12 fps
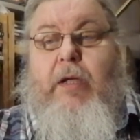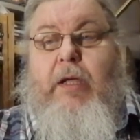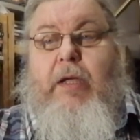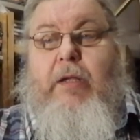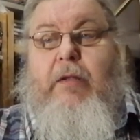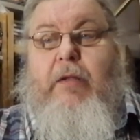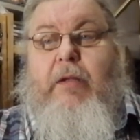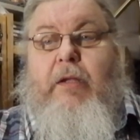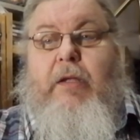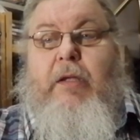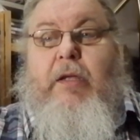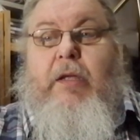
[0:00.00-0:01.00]
in
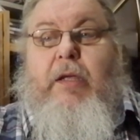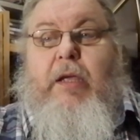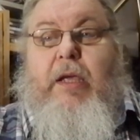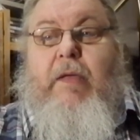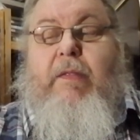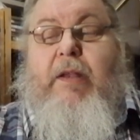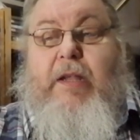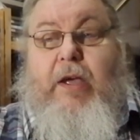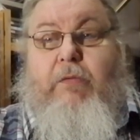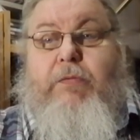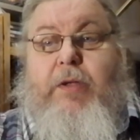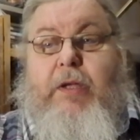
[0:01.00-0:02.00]
the
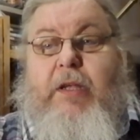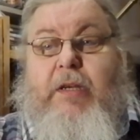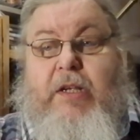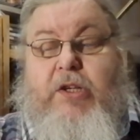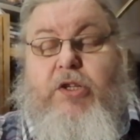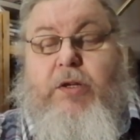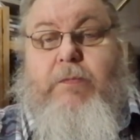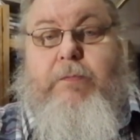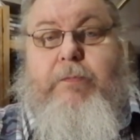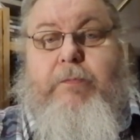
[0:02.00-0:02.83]
Delphi edition.